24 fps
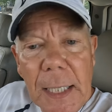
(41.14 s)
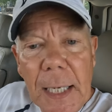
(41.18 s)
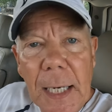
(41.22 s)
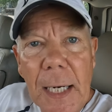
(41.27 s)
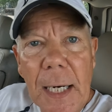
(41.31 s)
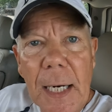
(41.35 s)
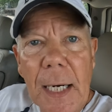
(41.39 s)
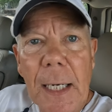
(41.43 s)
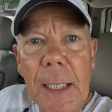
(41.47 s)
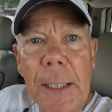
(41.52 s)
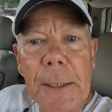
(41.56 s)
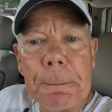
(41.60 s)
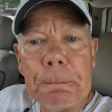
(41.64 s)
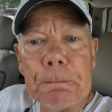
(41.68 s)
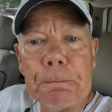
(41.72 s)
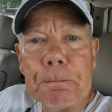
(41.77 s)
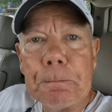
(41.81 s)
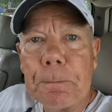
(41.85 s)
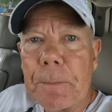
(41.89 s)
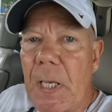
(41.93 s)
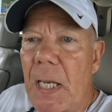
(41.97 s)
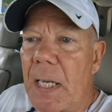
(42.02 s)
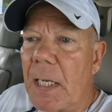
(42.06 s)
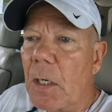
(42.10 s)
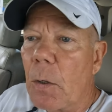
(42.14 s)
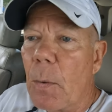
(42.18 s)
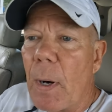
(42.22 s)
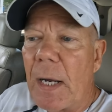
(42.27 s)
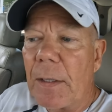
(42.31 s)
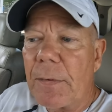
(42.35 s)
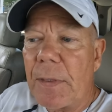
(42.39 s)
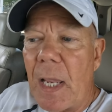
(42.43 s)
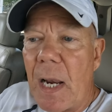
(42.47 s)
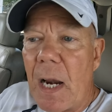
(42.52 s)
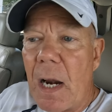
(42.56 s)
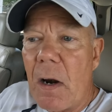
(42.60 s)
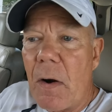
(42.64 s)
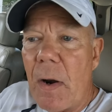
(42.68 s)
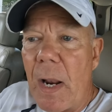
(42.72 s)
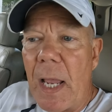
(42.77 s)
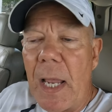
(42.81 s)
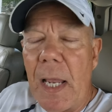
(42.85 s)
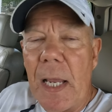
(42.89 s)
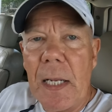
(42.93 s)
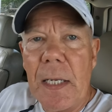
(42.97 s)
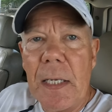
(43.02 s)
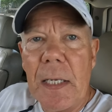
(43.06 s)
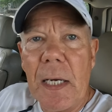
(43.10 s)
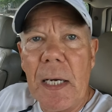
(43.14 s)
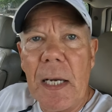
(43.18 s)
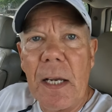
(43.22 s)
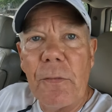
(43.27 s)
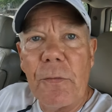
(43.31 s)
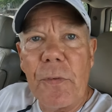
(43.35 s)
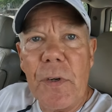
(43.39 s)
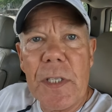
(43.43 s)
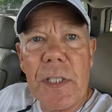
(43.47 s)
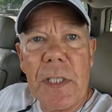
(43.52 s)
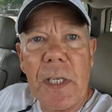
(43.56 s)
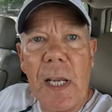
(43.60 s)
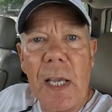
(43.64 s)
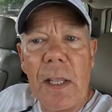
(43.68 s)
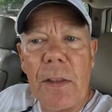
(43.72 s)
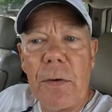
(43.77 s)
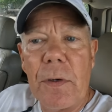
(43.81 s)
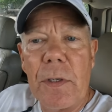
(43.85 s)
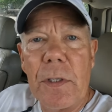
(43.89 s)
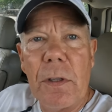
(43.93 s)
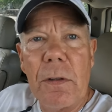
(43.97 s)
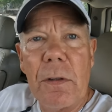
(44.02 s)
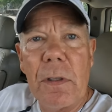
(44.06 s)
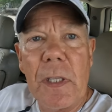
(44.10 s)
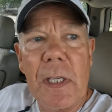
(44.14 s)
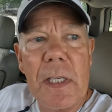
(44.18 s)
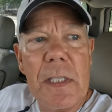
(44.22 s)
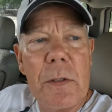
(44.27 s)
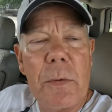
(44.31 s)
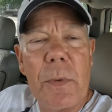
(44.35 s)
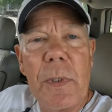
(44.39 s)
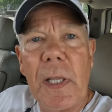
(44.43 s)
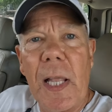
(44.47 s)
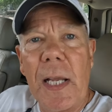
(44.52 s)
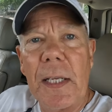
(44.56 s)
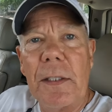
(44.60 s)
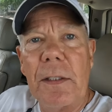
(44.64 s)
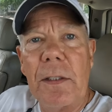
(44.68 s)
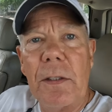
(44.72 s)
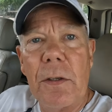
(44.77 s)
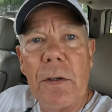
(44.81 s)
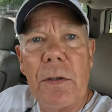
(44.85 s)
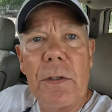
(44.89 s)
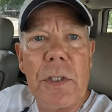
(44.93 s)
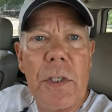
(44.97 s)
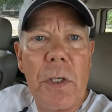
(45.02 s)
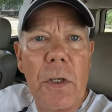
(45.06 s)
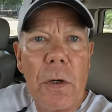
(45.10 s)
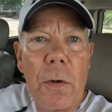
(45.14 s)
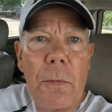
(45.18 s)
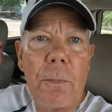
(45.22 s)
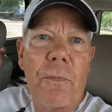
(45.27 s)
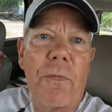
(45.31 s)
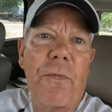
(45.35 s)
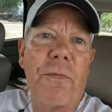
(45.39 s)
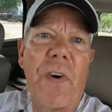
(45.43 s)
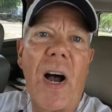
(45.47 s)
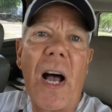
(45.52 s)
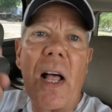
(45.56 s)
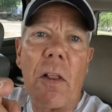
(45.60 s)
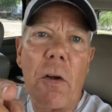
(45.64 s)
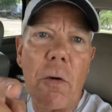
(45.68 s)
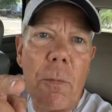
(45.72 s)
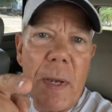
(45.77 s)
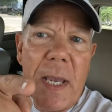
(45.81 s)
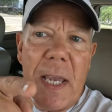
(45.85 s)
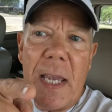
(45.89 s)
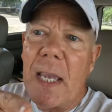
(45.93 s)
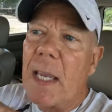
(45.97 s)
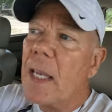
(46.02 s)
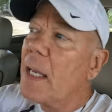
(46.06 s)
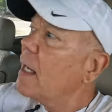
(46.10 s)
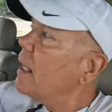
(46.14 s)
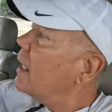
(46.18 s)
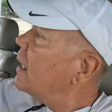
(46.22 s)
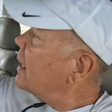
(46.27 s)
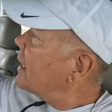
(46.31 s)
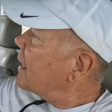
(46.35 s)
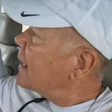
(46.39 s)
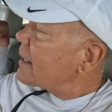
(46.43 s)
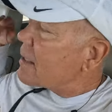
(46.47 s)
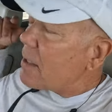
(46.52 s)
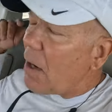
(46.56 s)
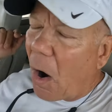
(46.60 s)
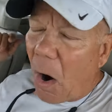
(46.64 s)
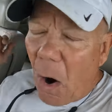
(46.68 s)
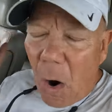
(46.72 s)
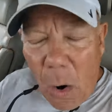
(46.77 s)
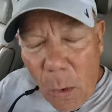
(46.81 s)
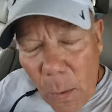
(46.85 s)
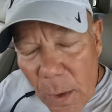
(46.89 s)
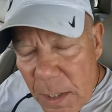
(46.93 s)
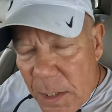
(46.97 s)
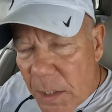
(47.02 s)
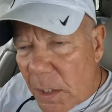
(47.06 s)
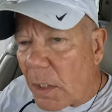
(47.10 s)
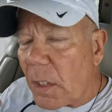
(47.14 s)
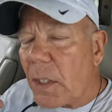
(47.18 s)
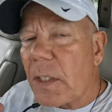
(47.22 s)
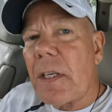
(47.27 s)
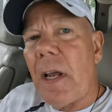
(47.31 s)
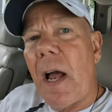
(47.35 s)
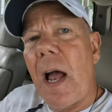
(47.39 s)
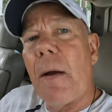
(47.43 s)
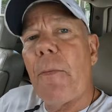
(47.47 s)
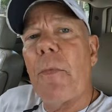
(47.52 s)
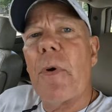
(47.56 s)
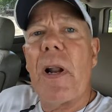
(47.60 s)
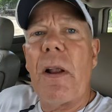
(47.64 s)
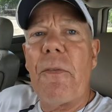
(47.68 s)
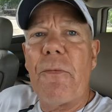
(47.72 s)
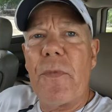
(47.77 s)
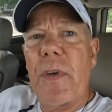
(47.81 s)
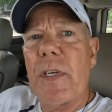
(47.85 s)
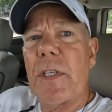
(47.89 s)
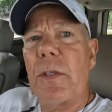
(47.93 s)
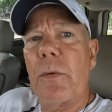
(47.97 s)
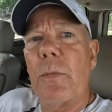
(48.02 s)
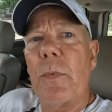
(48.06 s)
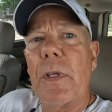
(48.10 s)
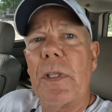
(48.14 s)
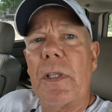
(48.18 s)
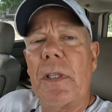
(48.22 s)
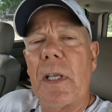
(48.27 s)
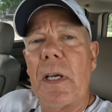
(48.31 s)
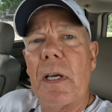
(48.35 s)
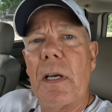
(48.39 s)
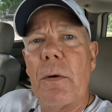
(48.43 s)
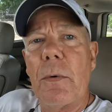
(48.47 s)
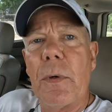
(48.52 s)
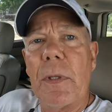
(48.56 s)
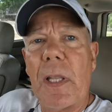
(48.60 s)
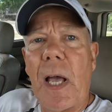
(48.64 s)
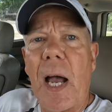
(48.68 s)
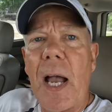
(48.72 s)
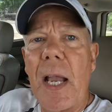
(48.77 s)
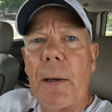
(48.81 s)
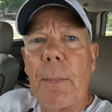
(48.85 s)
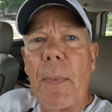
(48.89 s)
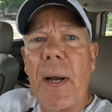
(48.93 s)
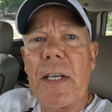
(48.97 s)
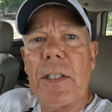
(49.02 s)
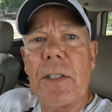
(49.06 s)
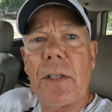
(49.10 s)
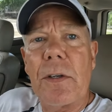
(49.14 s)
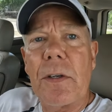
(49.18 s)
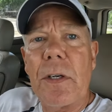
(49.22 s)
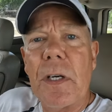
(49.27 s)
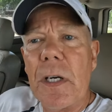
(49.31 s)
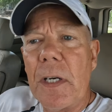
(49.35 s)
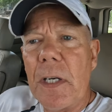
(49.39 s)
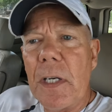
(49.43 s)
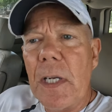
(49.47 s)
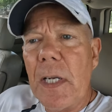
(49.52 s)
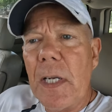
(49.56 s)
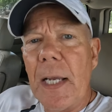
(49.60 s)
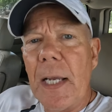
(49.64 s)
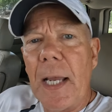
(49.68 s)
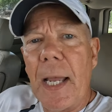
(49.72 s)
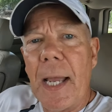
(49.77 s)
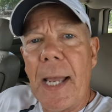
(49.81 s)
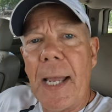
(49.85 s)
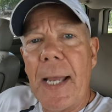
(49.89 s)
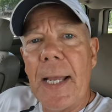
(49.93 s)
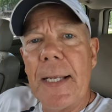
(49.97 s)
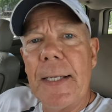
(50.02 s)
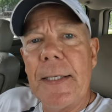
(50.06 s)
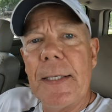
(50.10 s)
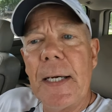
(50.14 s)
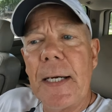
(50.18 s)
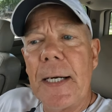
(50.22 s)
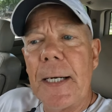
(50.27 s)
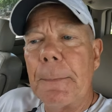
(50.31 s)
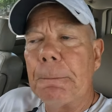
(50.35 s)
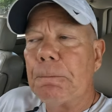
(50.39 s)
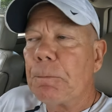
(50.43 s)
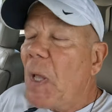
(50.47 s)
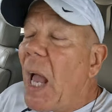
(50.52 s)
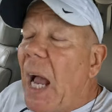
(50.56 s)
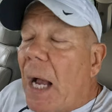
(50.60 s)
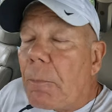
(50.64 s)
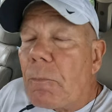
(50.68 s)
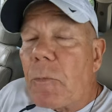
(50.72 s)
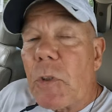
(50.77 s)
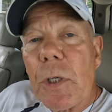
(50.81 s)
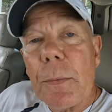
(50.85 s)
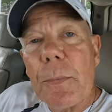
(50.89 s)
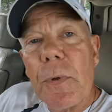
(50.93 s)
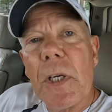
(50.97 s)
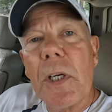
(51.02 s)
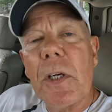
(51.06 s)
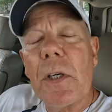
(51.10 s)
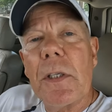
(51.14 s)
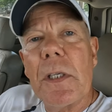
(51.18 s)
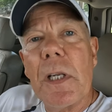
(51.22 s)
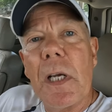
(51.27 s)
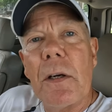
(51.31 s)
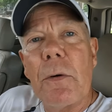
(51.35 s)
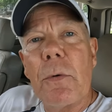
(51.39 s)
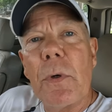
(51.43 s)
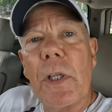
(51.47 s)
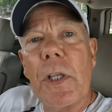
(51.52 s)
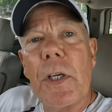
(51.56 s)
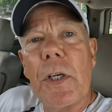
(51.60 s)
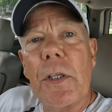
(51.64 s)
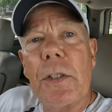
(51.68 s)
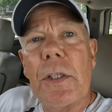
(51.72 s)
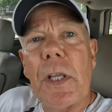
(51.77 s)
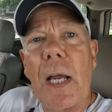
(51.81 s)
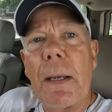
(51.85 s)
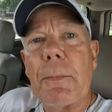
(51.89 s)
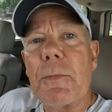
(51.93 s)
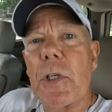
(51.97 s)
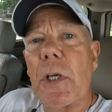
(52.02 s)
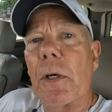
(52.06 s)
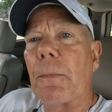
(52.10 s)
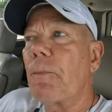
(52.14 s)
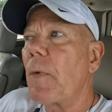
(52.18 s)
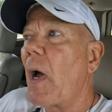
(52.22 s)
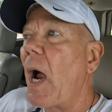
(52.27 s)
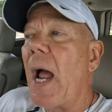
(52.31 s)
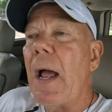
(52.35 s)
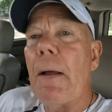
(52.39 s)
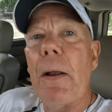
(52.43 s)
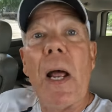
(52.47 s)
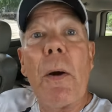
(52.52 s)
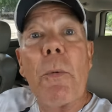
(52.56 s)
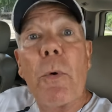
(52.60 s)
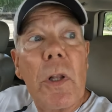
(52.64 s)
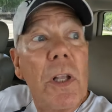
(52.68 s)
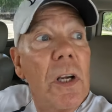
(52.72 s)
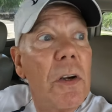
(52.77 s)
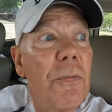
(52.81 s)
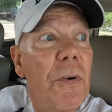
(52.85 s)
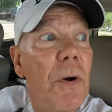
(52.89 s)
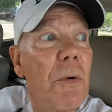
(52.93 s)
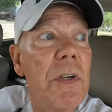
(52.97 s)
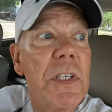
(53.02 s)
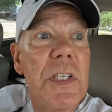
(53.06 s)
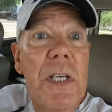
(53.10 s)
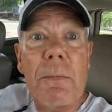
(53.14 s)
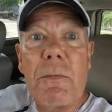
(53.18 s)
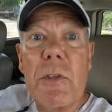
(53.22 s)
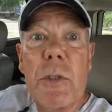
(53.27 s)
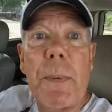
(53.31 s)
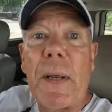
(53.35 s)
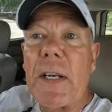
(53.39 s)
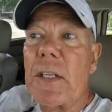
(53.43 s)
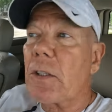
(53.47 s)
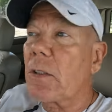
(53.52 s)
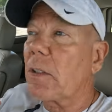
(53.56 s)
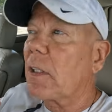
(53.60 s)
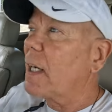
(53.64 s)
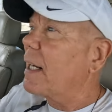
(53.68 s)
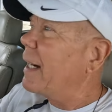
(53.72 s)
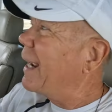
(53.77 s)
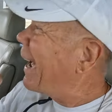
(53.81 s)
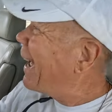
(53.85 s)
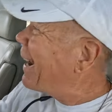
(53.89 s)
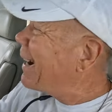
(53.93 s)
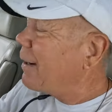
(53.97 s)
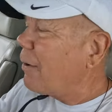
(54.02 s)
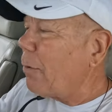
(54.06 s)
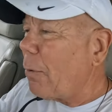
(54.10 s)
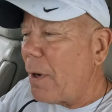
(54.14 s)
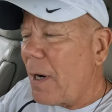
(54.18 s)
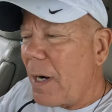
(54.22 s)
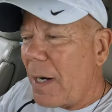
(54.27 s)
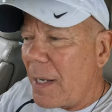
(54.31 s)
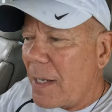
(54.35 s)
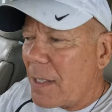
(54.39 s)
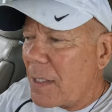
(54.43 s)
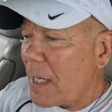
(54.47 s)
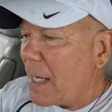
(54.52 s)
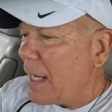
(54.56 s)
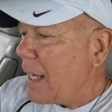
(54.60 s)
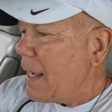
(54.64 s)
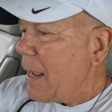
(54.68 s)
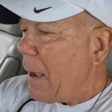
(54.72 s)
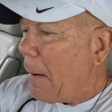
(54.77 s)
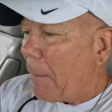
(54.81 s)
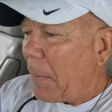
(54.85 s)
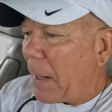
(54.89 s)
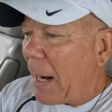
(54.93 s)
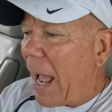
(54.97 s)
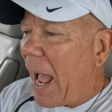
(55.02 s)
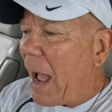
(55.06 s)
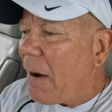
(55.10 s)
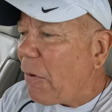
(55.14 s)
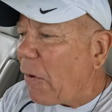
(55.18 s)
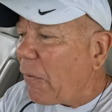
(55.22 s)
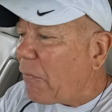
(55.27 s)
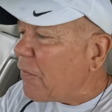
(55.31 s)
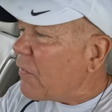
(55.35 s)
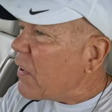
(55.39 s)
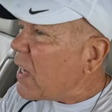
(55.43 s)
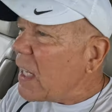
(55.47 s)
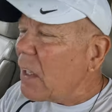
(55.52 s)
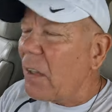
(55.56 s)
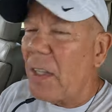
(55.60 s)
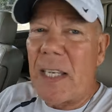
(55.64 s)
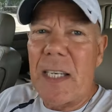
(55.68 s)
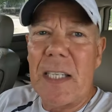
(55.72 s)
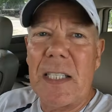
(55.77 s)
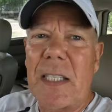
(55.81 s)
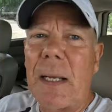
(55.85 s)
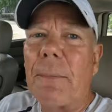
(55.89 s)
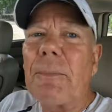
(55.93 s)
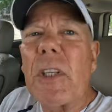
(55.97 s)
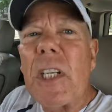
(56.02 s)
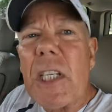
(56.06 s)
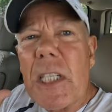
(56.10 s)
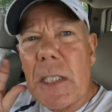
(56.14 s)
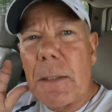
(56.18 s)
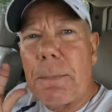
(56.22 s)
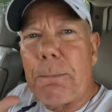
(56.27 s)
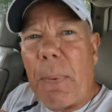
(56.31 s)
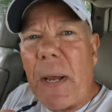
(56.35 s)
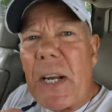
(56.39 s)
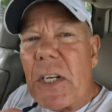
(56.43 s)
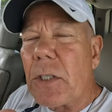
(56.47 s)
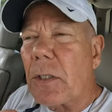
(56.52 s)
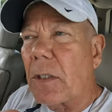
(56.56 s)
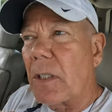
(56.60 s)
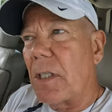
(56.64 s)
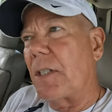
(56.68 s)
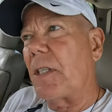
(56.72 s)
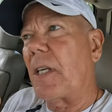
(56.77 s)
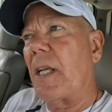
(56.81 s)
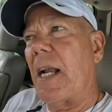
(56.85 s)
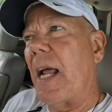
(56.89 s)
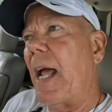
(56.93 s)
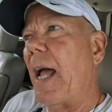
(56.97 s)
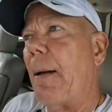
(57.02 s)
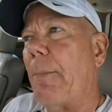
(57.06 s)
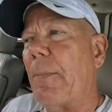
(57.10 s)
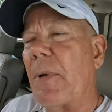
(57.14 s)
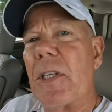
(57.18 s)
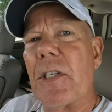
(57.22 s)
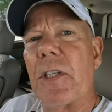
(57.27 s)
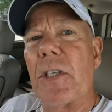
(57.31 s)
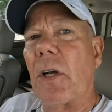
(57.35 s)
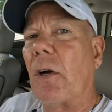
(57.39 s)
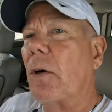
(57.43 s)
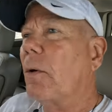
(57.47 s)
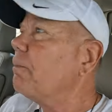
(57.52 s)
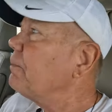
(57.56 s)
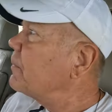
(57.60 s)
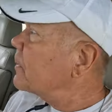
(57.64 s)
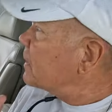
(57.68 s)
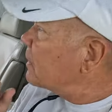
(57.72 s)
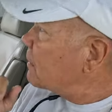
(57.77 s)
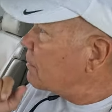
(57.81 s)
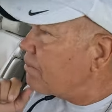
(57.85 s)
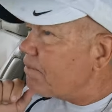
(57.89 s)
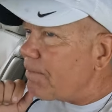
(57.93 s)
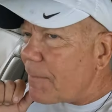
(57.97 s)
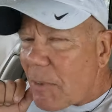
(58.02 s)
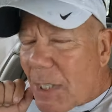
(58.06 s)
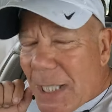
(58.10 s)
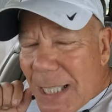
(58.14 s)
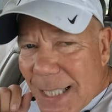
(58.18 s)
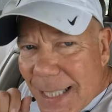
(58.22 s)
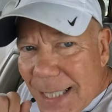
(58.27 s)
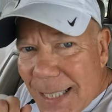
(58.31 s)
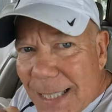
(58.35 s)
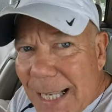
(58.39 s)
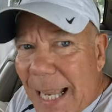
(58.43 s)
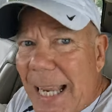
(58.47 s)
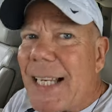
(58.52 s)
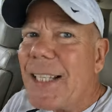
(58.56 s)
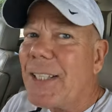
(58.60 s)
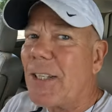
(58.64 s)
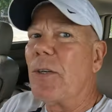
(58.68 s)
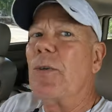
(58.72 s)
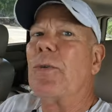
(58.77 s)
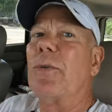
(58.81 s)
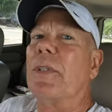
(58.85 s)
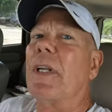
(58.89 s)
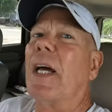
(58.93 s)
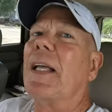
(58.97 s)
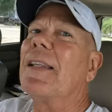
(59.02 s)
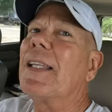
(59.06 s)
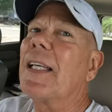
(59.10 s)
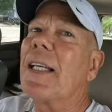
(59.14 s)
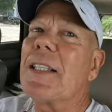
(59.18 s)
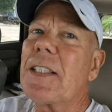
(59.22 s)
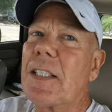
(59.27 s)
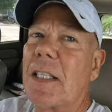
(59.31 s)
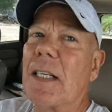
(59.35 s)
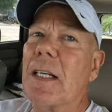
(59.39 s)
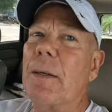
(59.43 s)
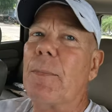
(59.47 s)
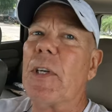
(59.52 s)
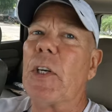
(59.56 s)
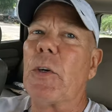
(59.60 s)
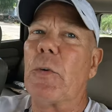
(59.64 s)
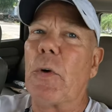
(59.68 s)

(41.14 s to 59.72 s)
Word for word: um, and go out there and, uh, and fish together and do the things that we like to do. So follow me. It's always a good time when I'm fishing with, uh, with the Heikmeister. And um, yeah, should be a good, uh, really good time. So, all right, and we're looking forward to something special today. I don't know what it is, but I have a feeling something special is gonna happen. So just stay tuned. I think it's gonna be